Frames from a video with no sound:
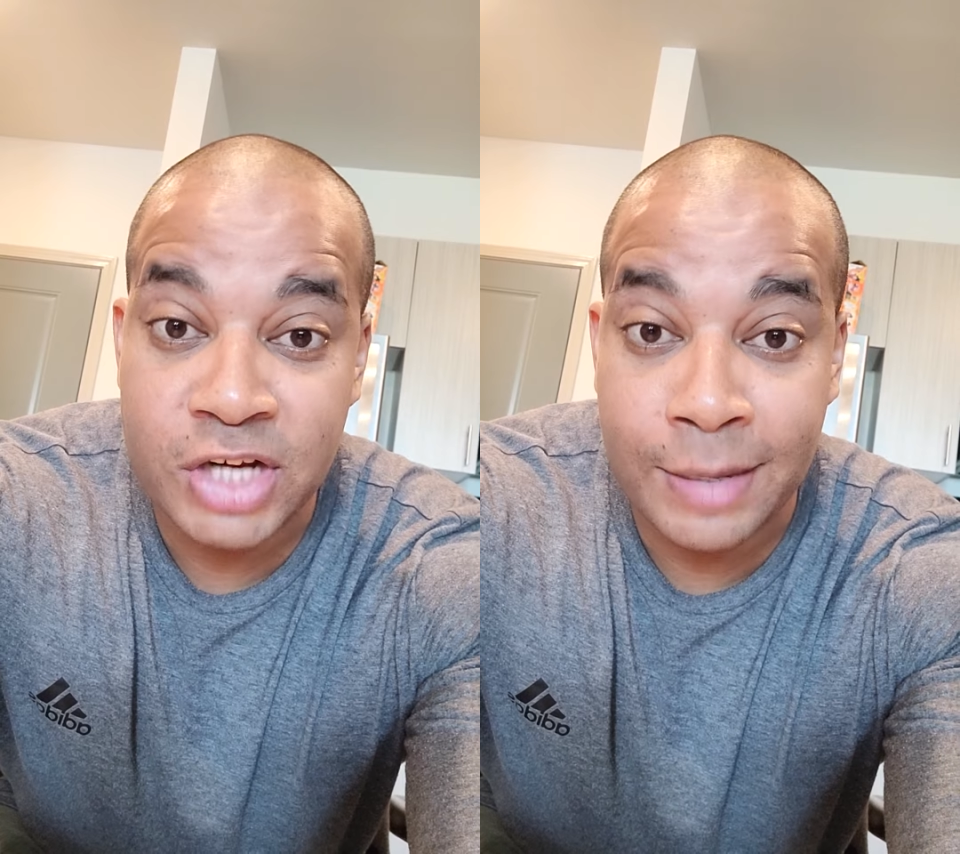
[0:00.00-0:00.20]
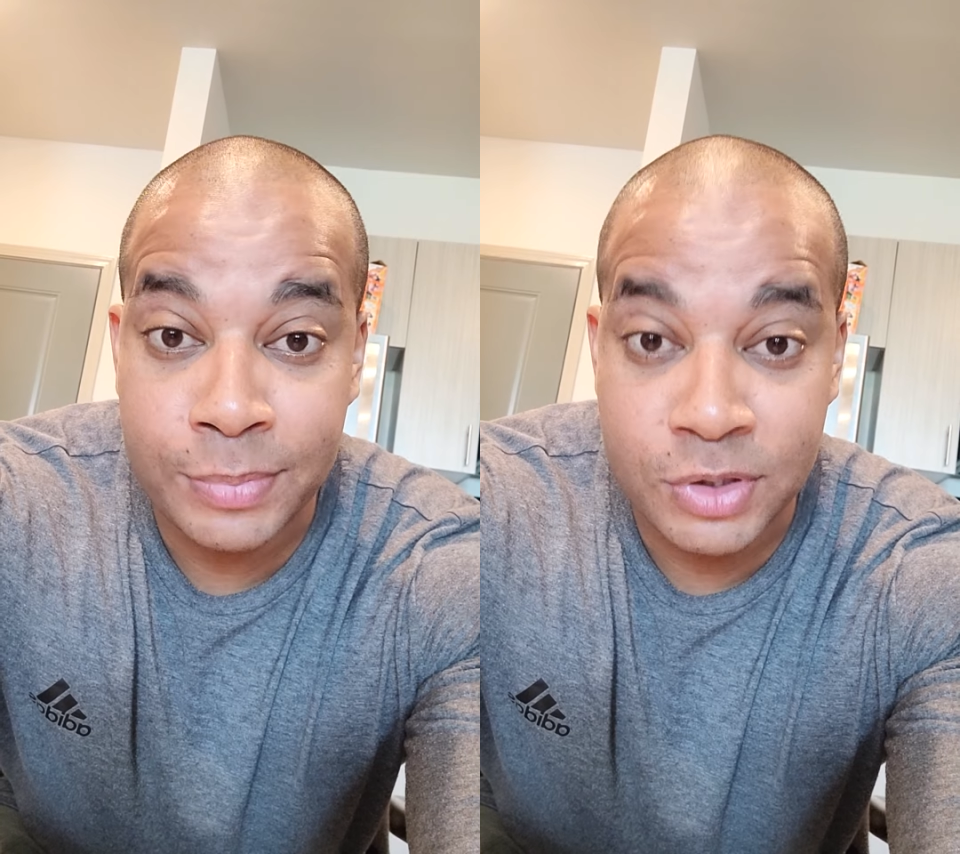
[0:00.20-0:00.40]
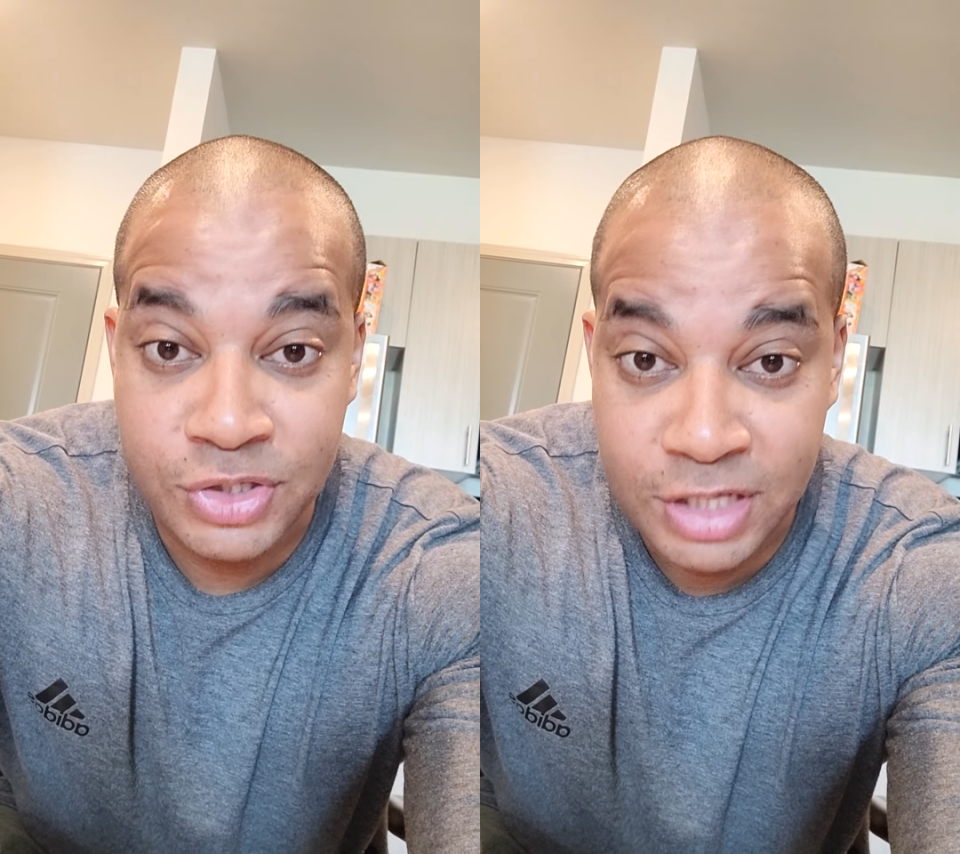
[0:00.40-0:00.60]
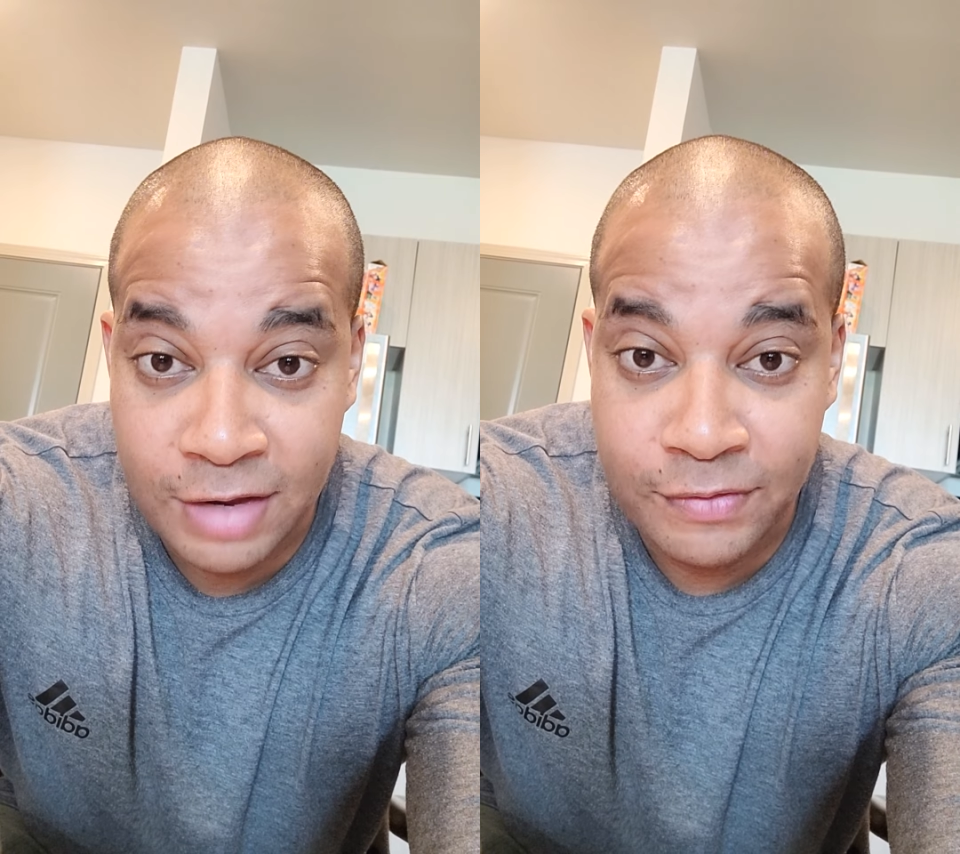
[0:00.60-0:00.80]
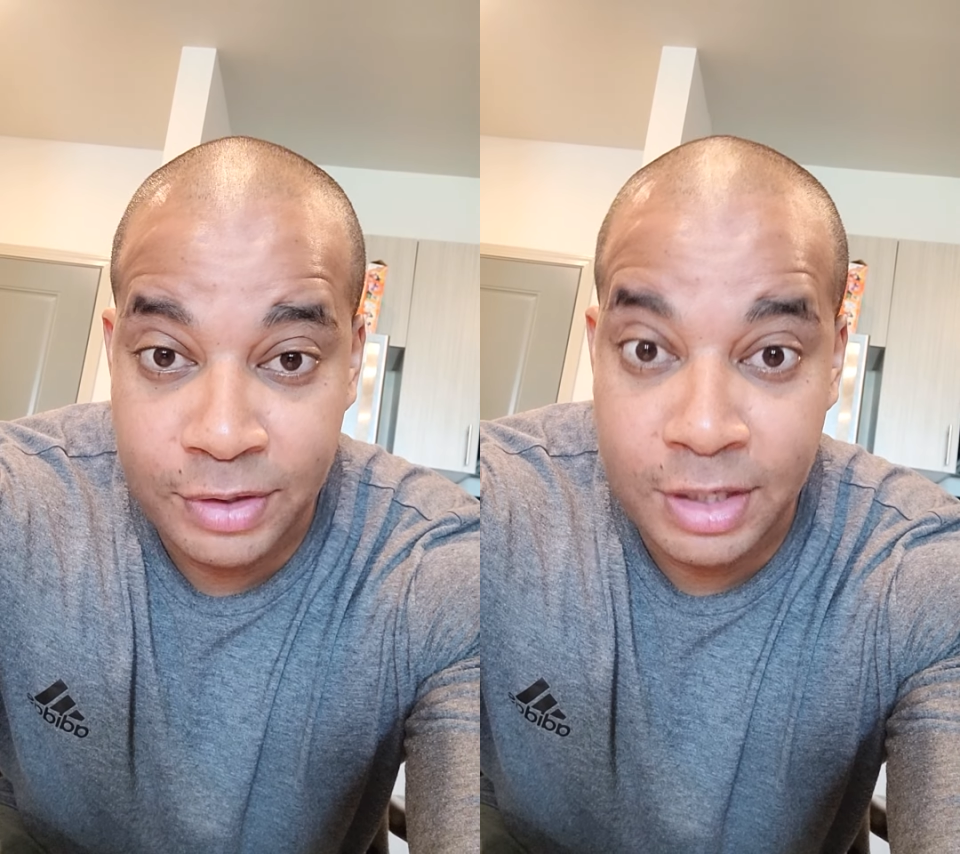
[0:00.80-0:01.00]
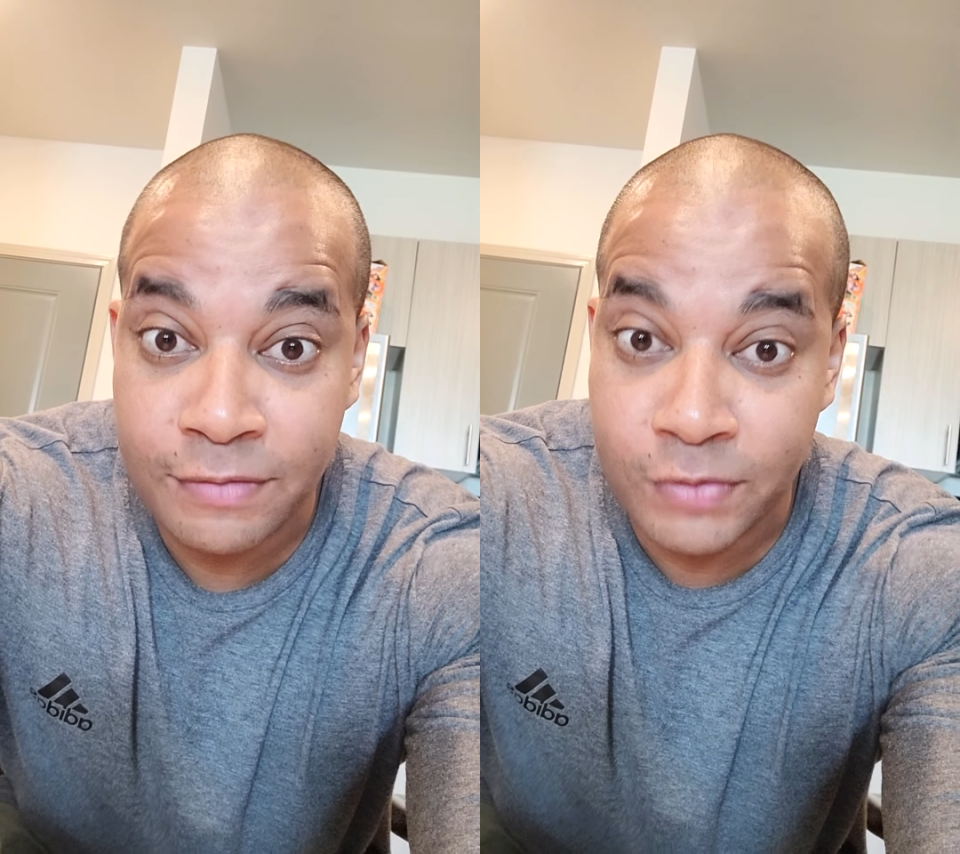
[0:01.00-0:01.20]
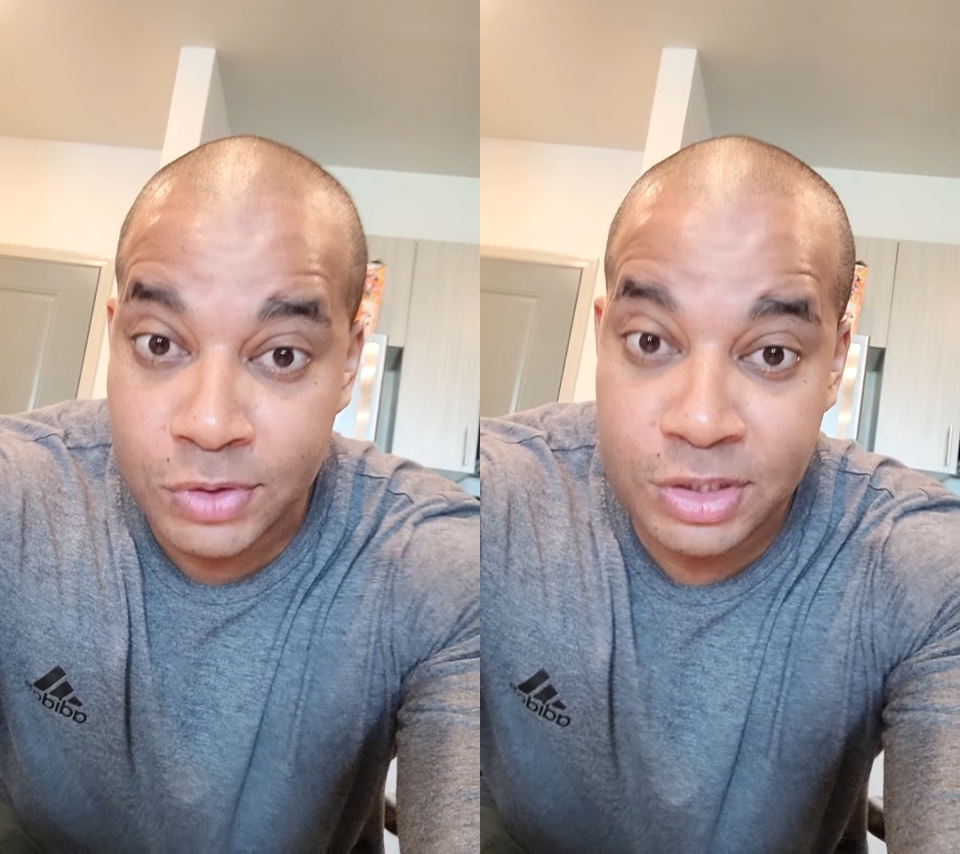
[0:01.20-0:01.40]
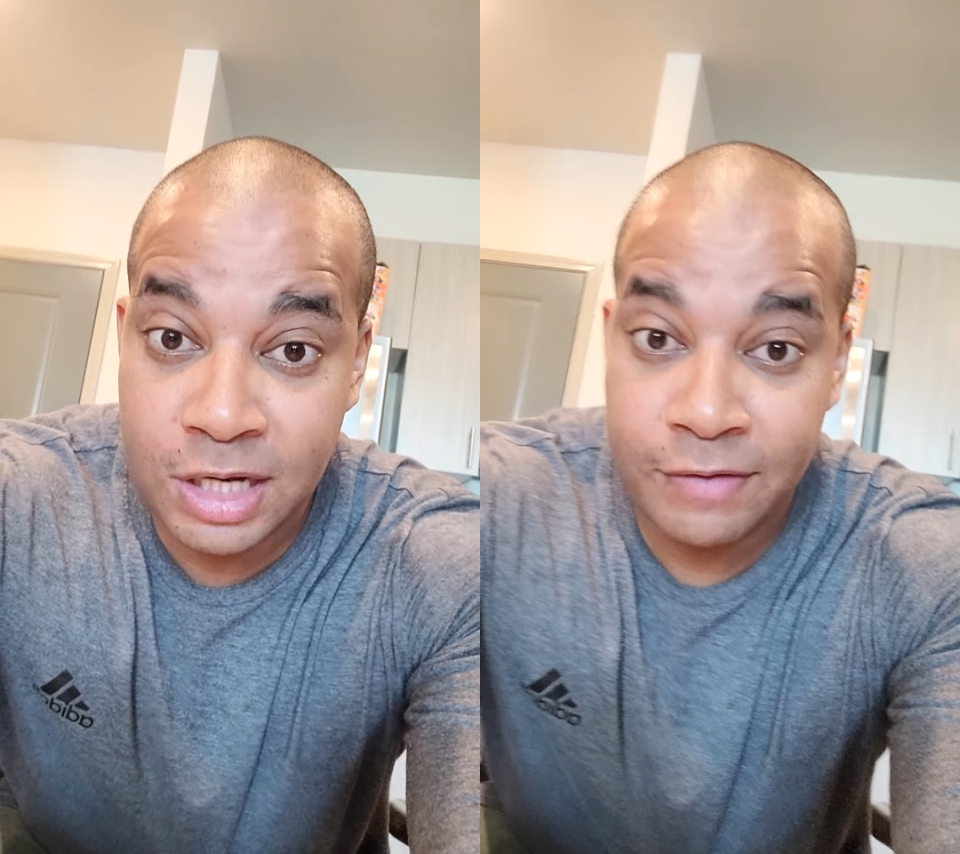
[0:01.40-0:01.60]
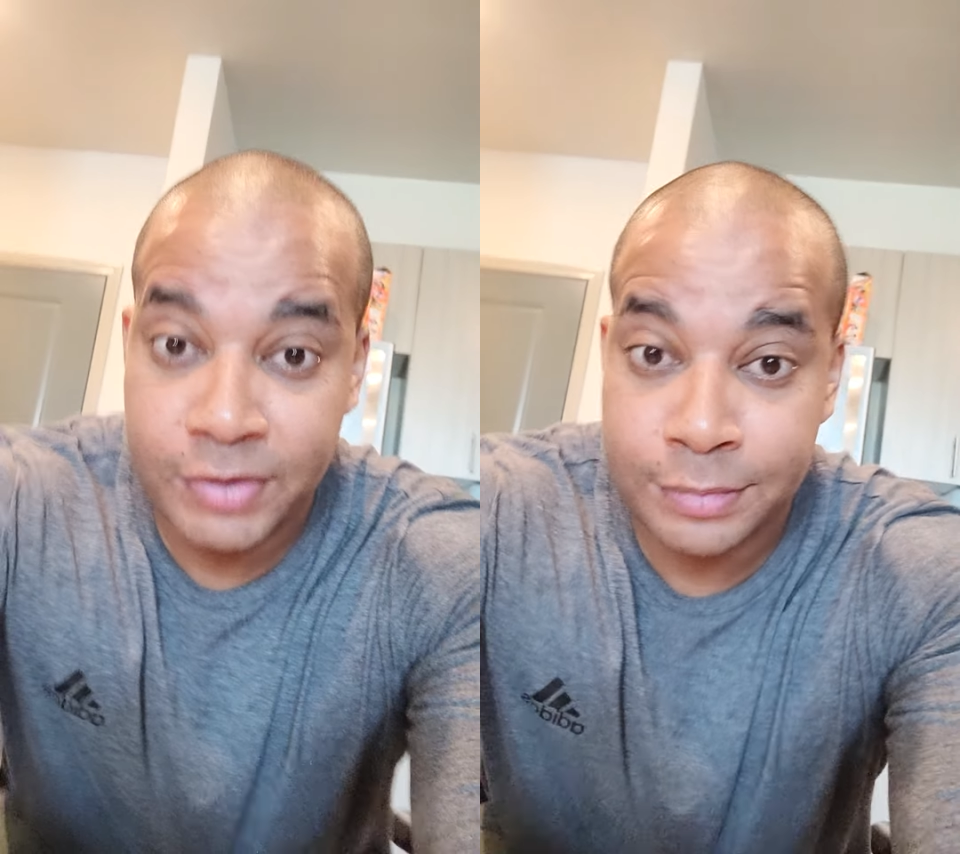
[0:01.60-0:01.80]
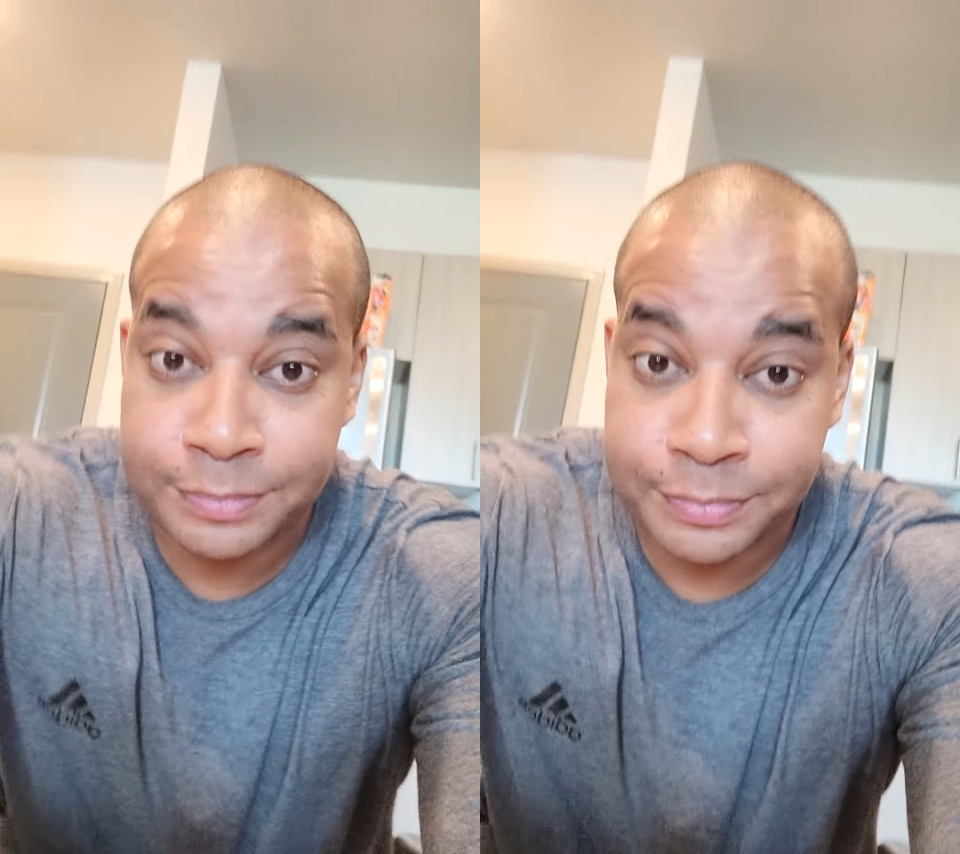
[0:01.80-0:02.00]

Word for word: chapter 7 and verse 11.